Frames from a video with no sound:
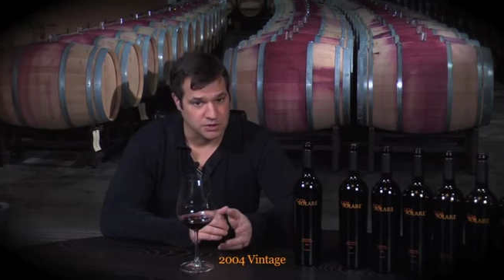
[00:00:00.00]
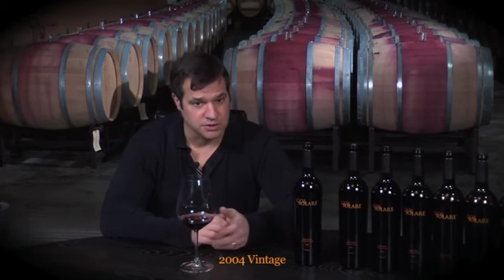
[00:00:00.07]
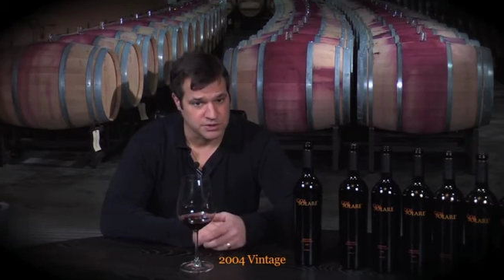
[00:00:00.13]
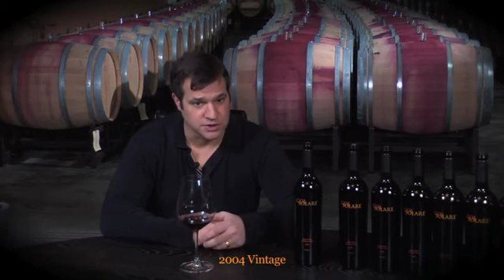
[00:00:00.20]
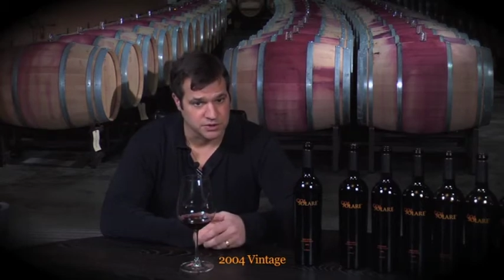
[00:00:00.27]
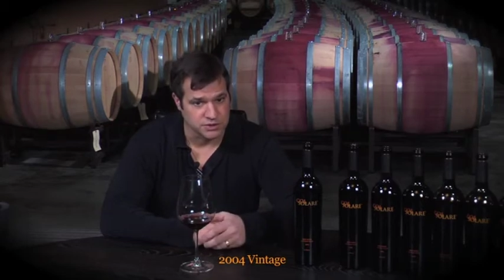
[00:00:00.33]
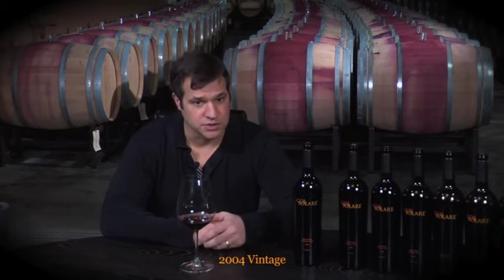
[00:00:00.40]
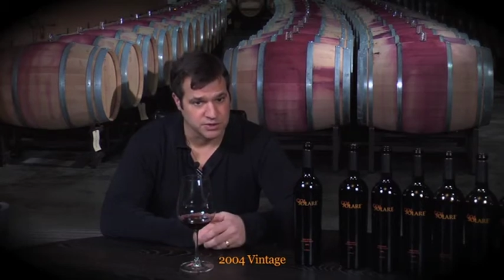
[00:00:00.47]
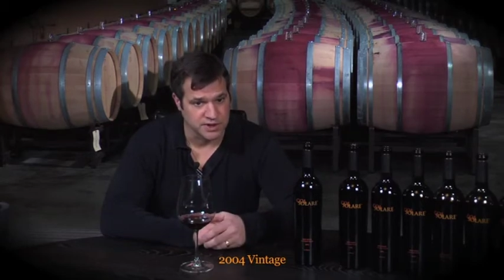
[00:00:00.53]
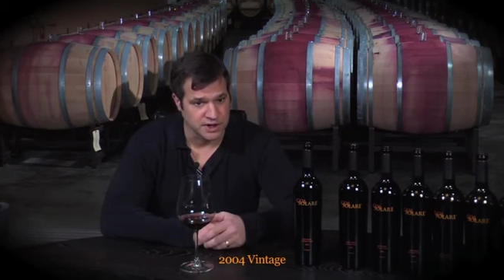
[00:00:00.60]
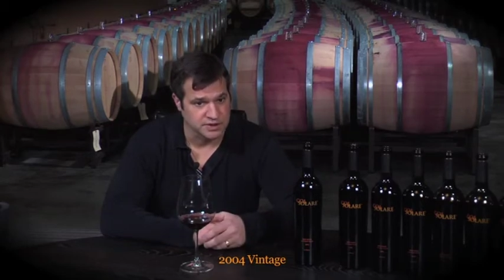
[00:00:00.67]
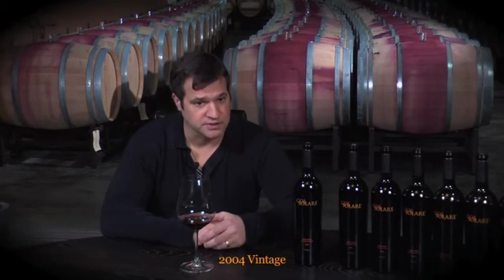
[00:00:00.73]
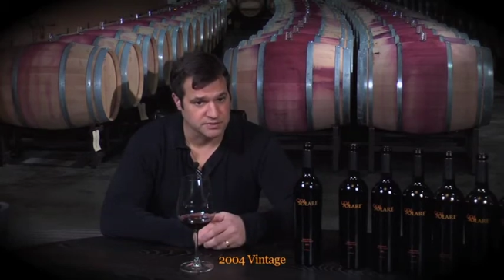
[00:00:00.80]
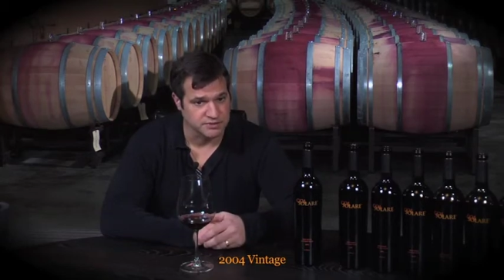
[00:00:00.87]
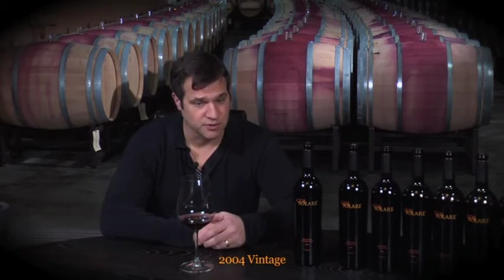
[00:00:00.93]
So
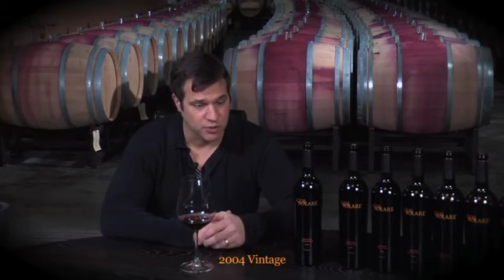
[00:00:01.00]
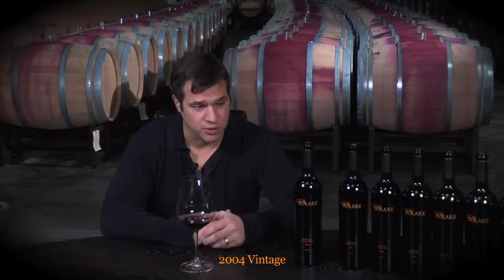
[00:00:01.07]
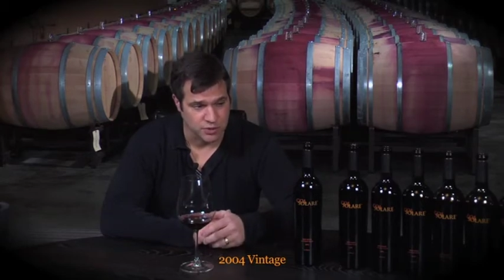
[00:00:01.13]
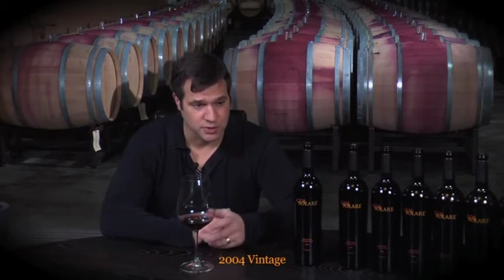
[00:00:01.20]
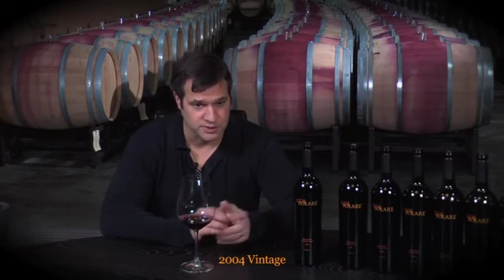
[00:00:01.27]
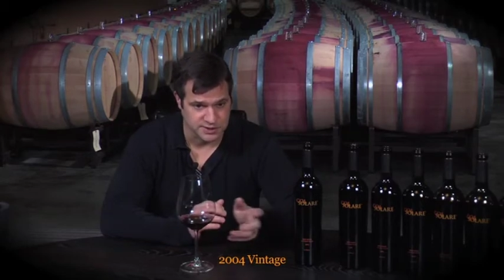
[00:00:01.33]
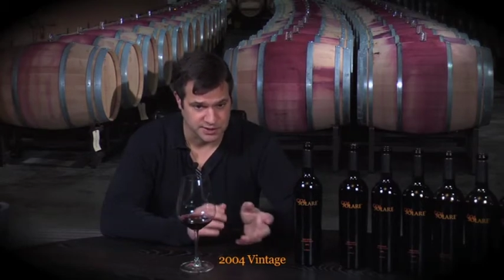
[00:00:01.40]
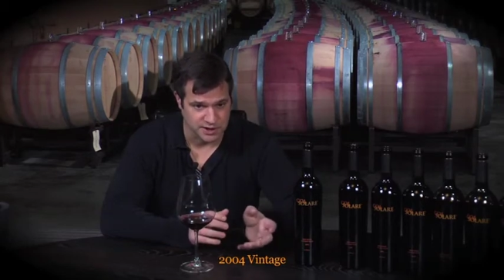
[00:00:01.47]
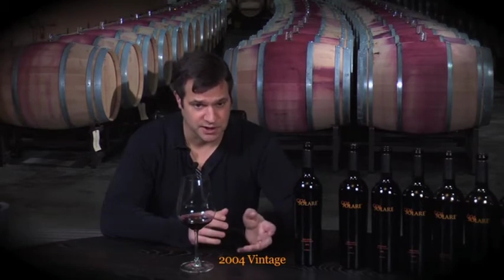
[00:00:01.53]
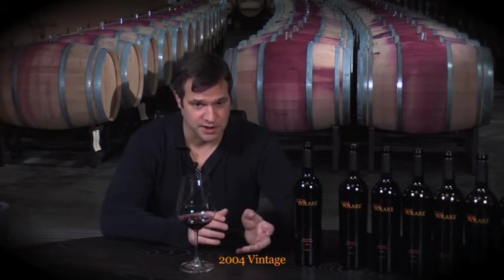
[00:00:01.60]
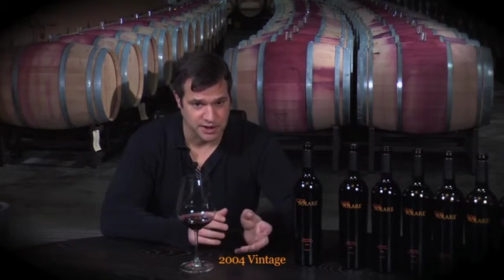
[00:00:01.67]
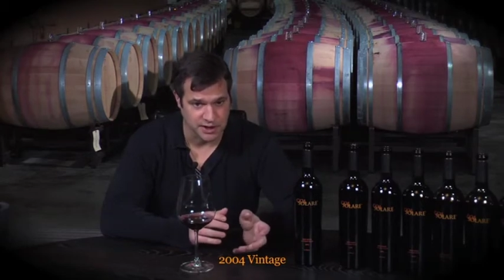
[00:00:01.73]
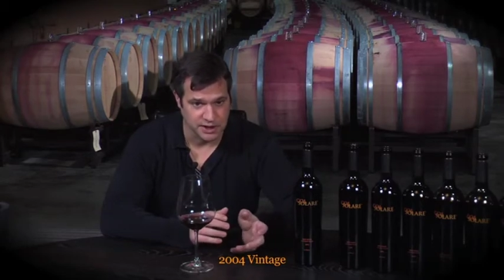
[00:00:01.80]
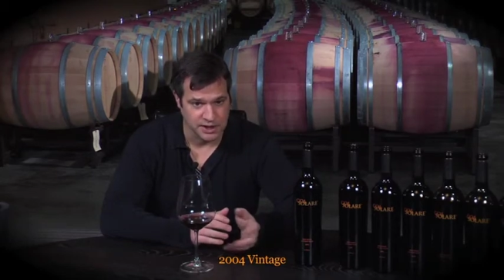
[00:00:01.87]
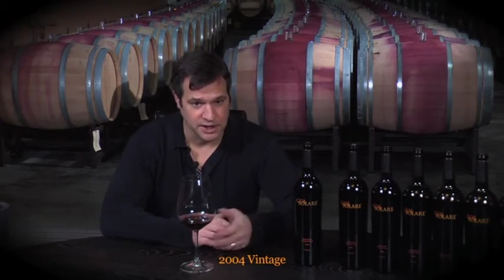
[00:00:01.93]
2004 Col
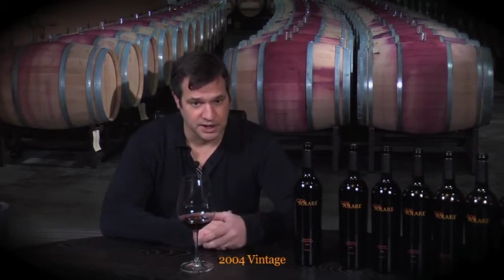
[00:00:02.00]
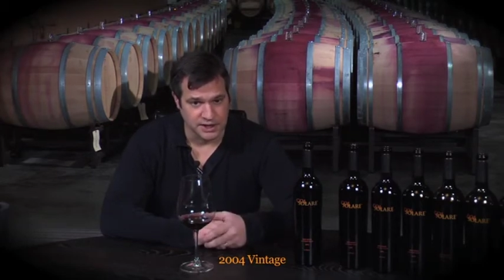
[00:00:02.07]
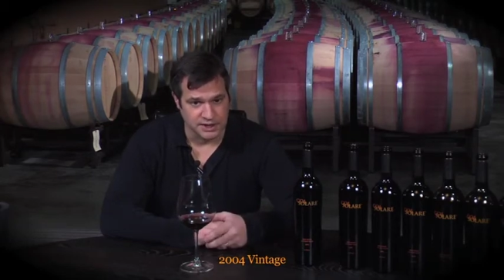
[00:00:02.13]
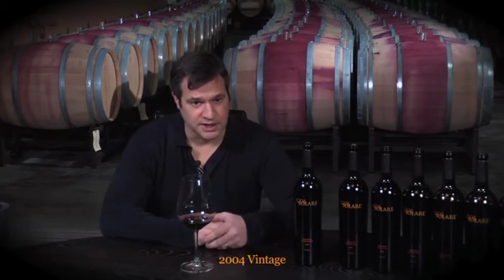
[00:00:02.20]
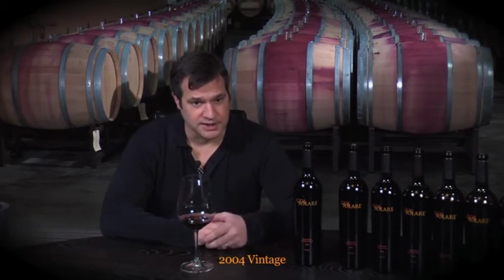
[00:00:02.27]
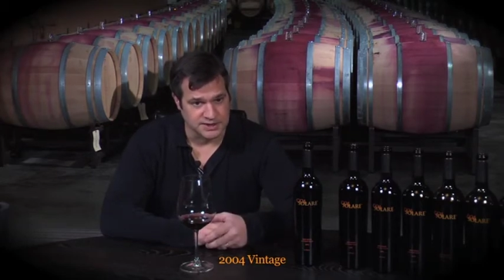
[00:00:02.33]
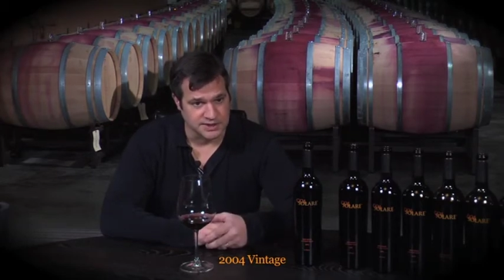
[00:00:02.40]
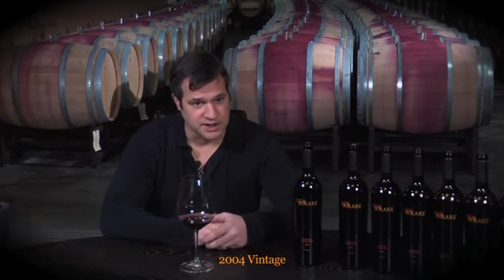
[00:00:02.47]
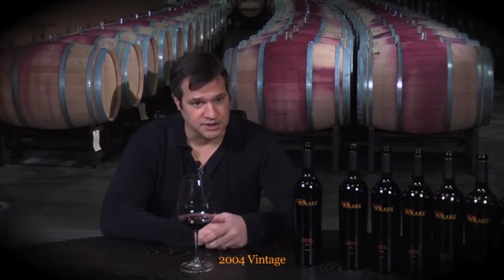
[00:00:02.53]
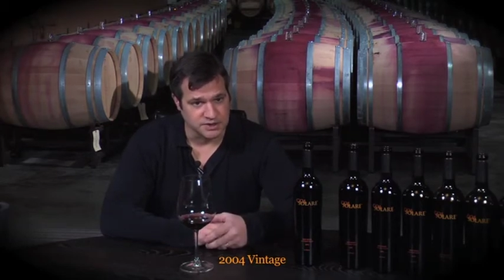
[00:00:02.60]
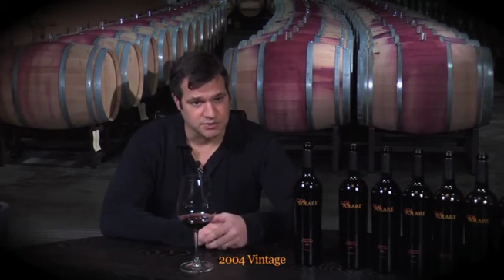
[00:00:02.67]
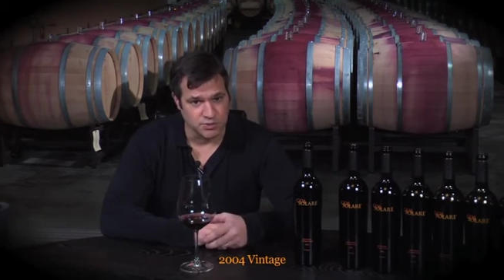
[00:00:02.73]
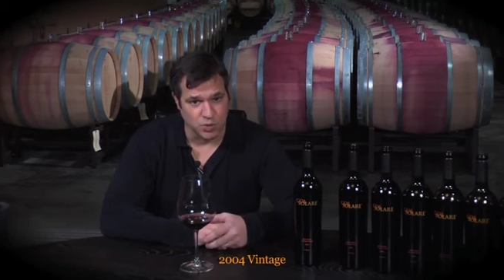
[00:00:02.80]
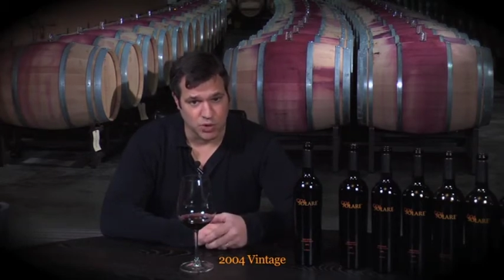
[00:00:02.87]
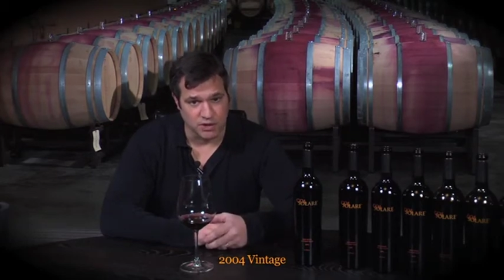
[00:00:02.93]
Solare, I'd say,
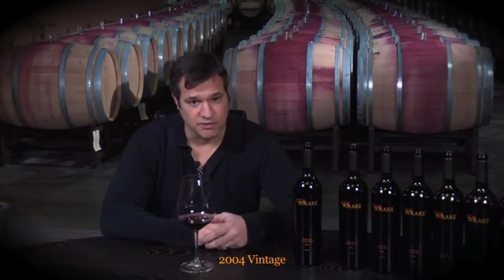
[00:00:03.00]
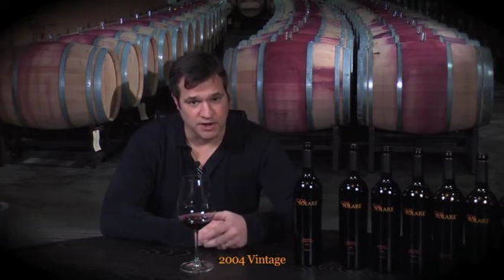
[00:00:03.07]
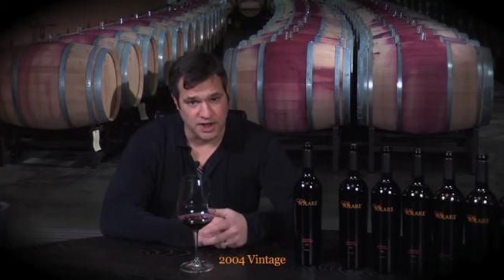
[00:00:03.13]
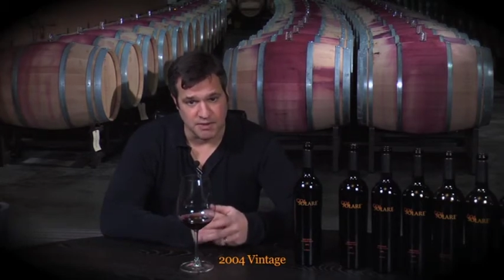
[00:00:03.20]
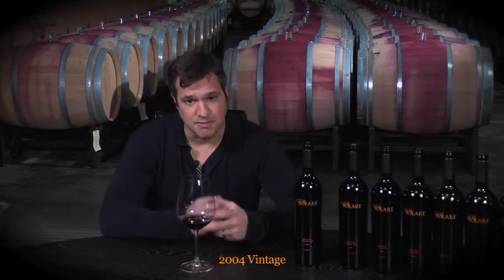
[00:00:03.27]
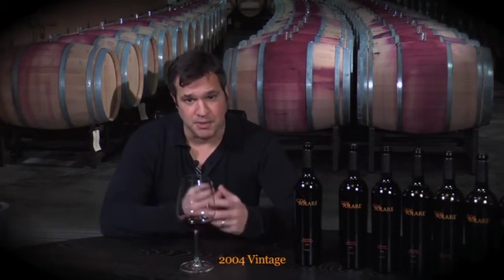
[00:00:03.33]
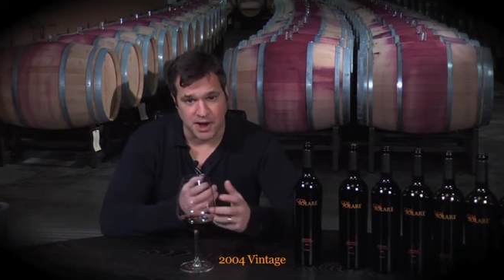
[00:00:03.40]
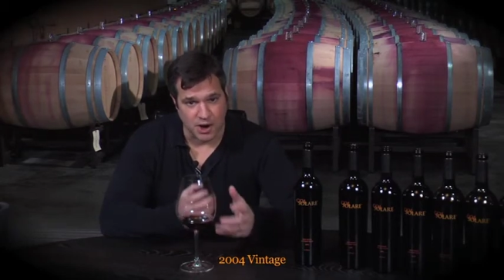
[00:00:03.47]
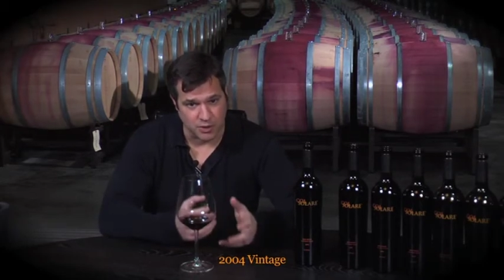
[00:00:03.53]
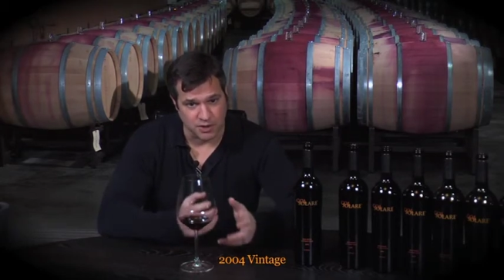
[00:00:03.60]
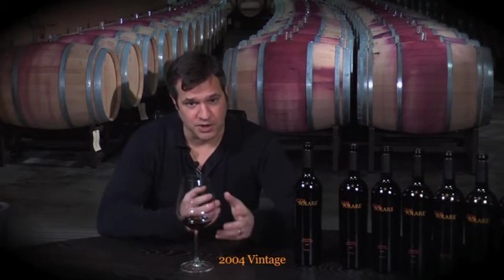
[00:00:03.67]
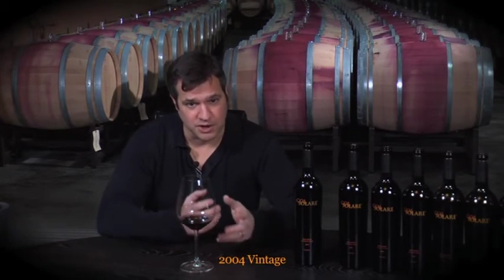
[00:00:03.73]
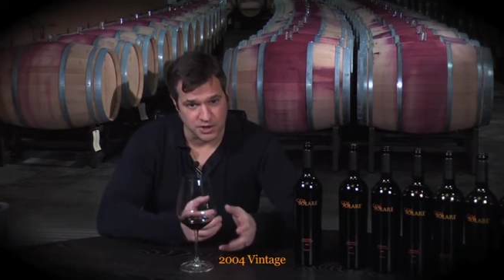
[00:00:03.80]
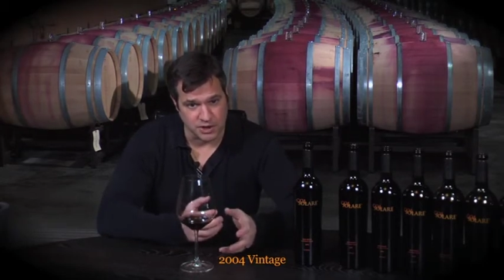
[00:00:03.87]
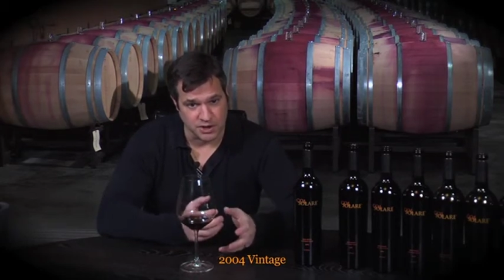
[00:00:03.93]
is more of a power
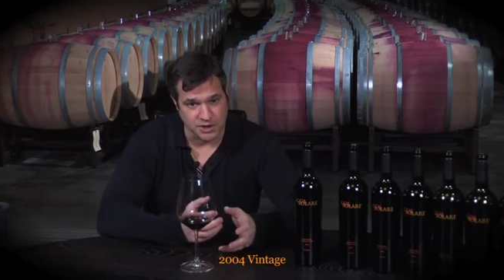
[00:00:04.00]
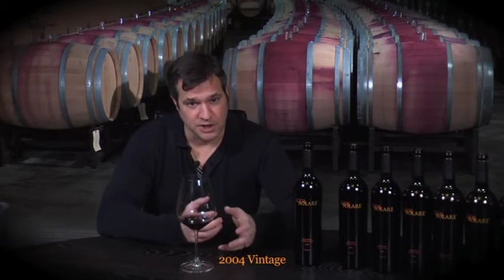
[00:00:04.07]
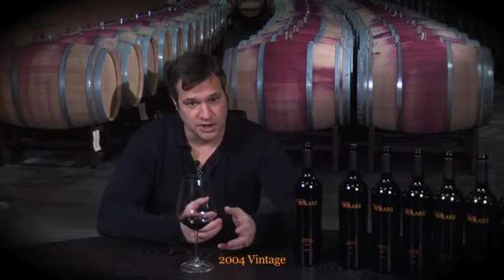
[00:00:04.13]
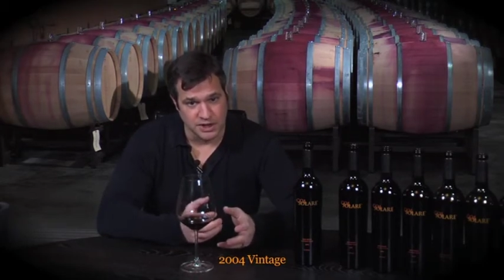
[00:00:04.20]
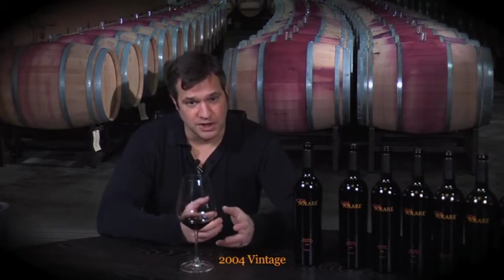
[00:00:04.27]
year.